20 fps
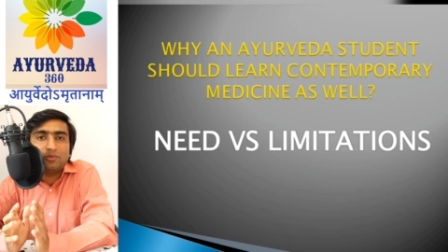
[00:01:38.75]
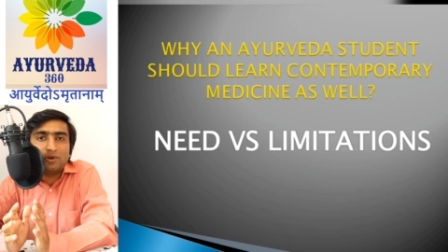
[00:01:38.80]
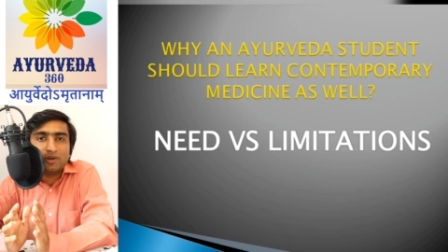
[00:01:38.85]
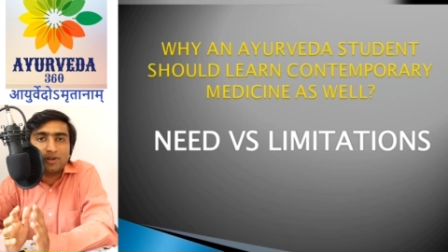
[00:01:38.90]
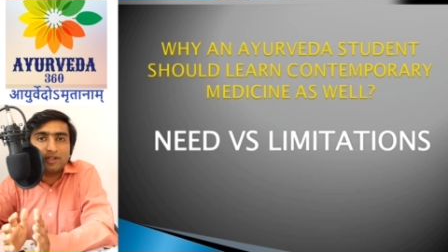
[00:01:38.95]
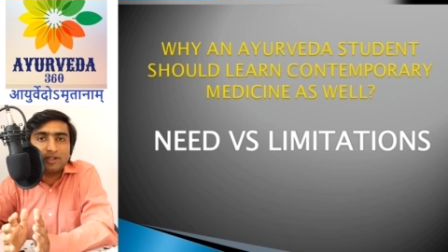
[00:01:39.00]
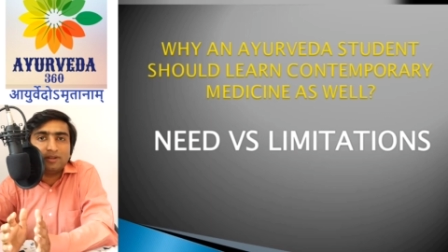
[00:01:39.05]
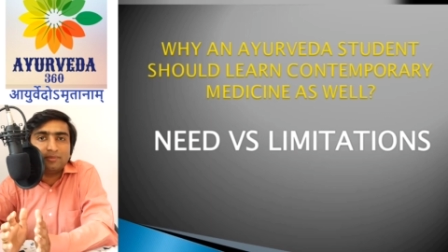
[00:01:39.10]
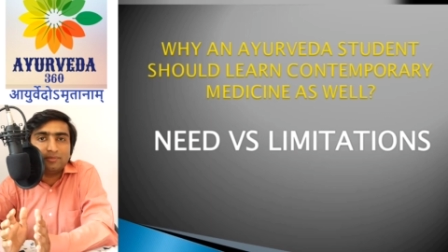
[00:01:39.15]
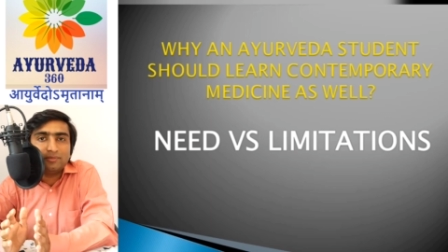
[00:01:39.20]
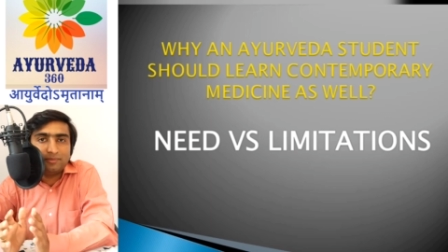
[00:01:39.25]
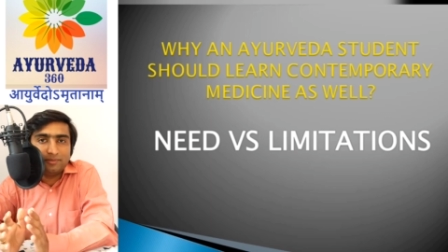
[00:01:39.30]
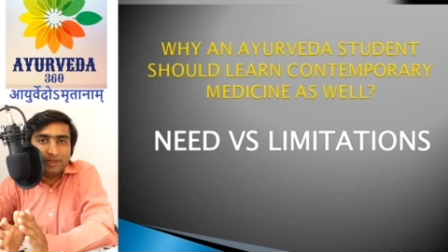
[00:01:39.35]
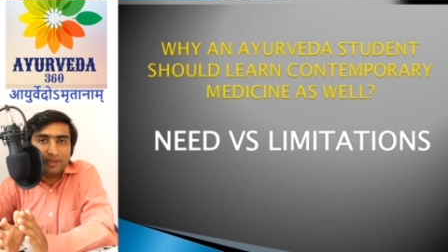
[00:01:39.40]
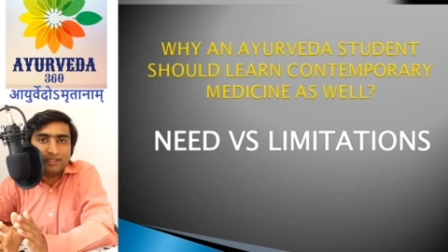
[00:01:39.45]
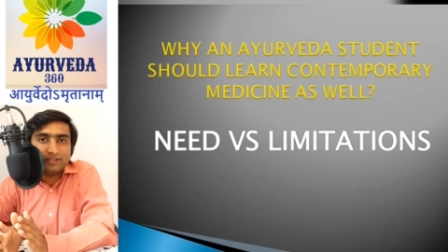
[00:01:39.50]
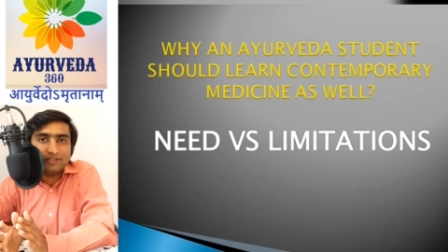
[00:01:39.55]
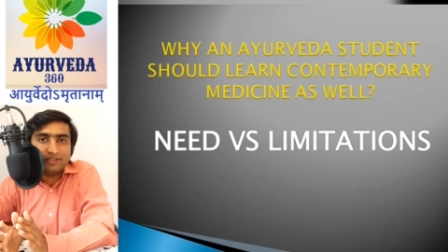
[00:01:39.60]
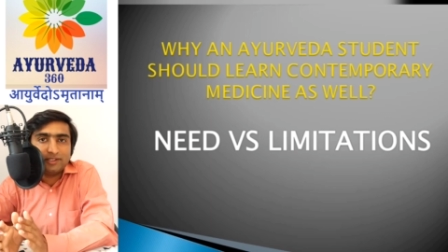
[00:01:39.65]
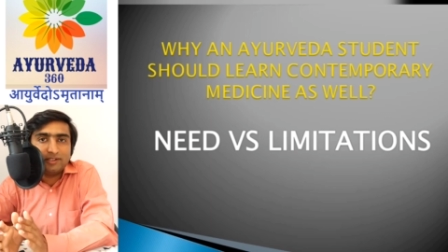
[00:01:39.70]
modern
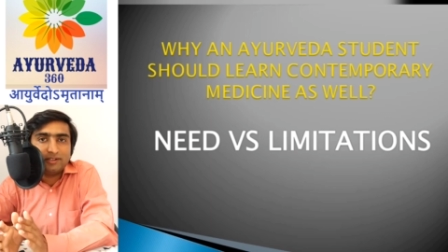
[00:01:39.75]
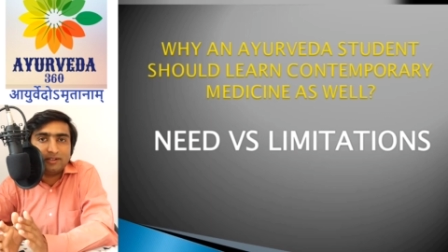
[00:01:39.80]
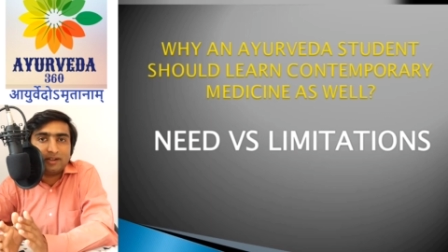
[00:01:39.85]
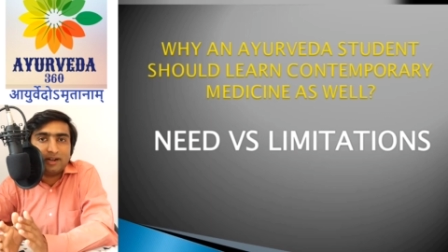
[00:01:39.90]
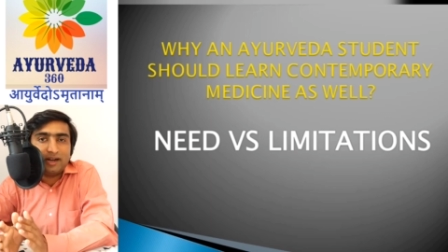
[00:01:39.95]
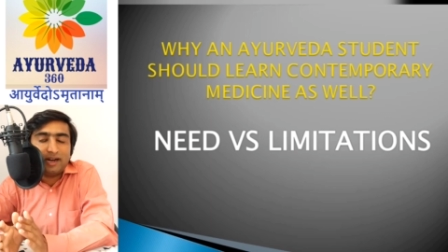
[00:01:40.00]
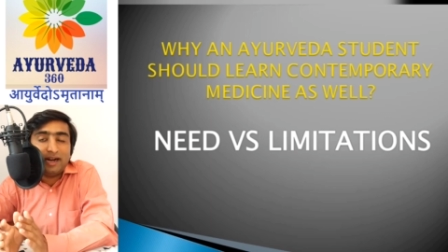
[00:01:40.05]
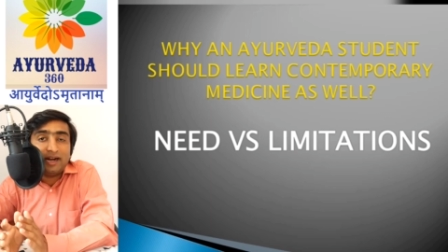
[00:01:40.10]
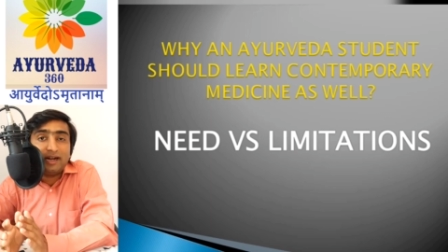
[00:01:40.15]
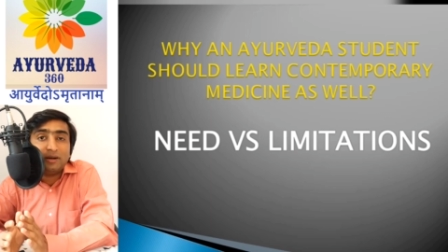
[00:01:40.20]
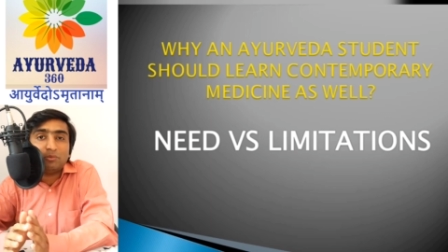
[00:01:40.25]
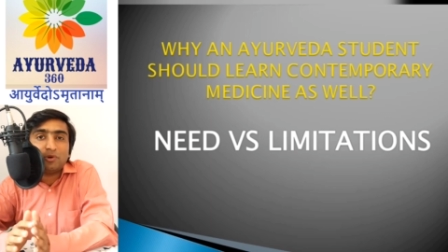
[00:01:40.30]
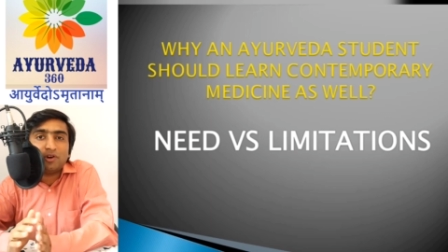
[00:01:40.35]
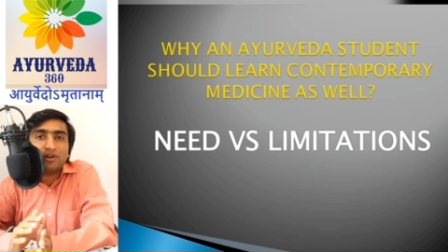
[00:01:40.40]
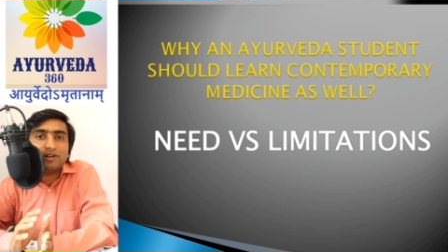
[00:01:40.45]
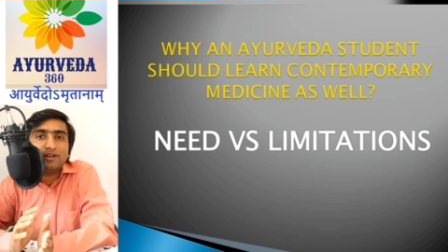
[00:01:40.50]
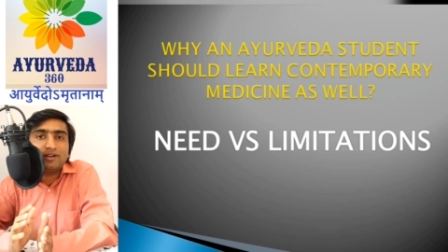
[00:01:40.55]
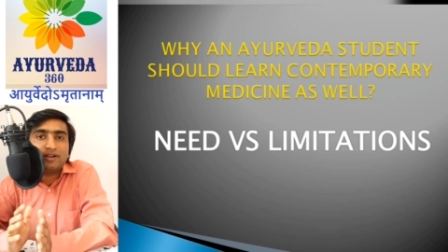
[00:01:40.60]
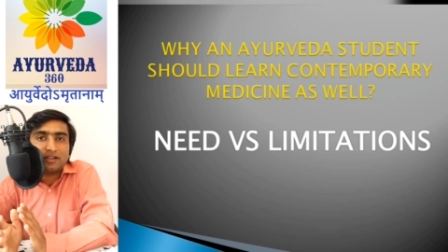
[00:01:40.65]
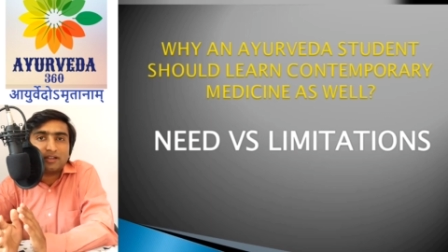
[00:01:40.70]
medicine and
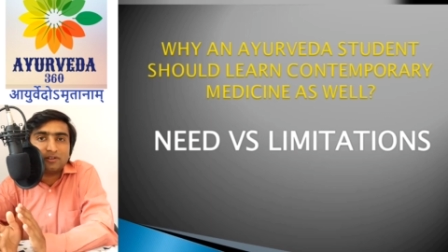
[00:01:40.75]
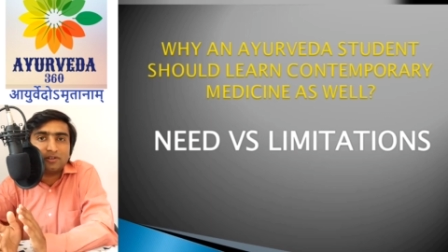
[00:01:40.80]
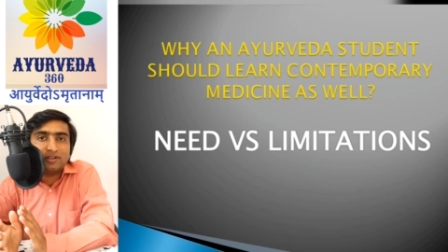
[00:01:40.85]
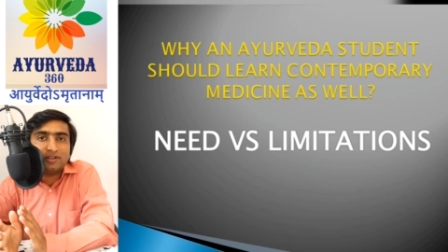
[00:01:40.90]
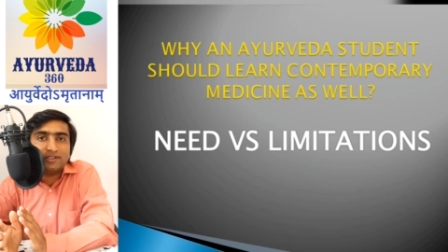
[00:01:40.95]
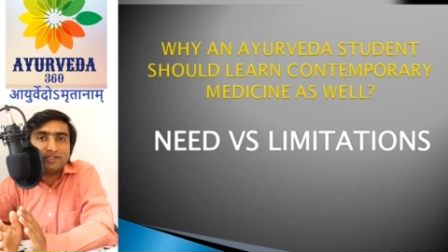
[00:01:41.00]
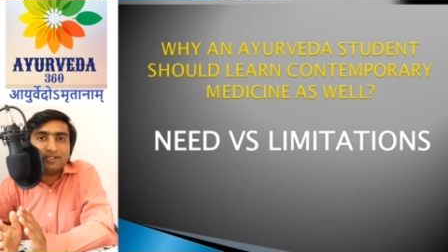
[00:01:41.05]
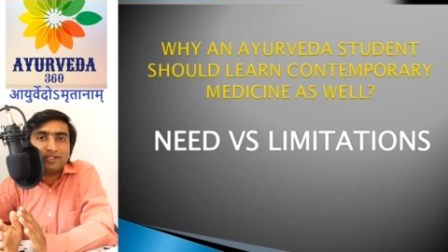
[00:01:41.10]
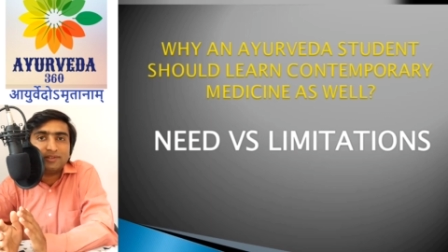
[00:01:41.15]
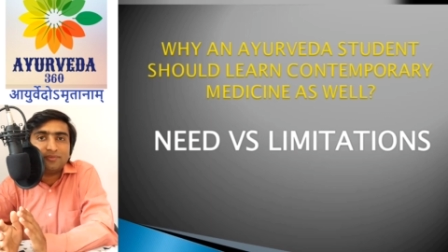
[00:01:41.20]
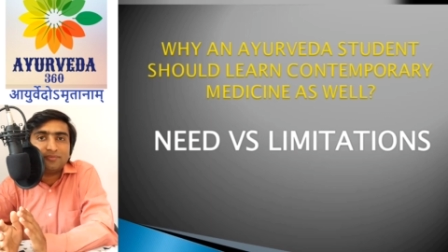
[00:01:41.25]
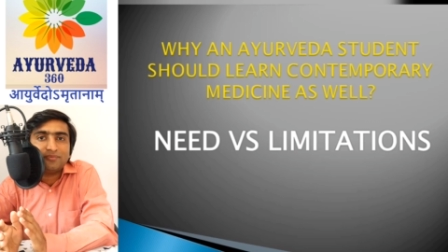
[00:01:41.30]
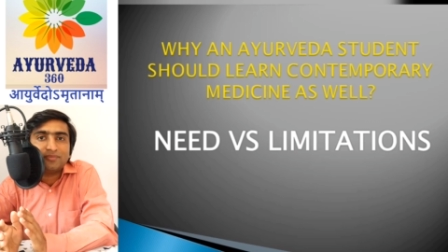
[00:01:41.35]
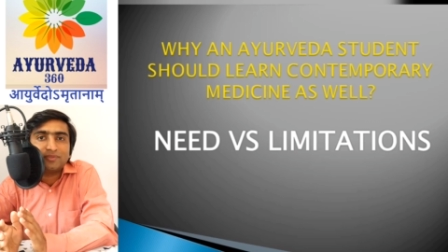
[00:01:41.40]
modern technology,